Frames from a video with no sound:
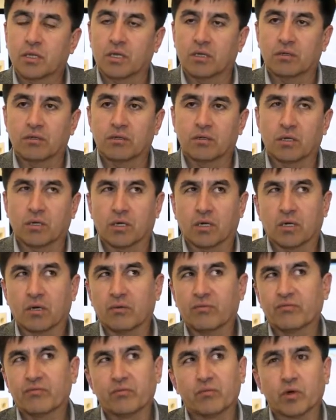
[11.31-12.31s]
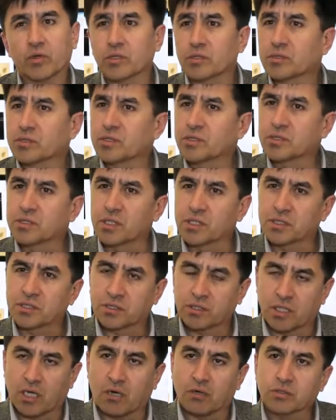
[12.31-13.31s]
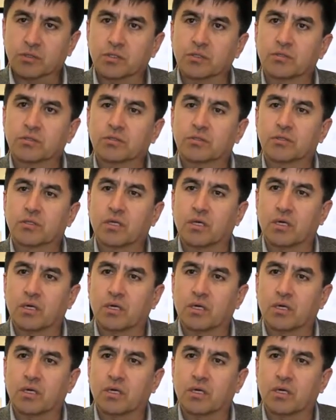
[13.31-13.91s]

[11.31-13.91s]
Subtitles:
and there are more than 6,000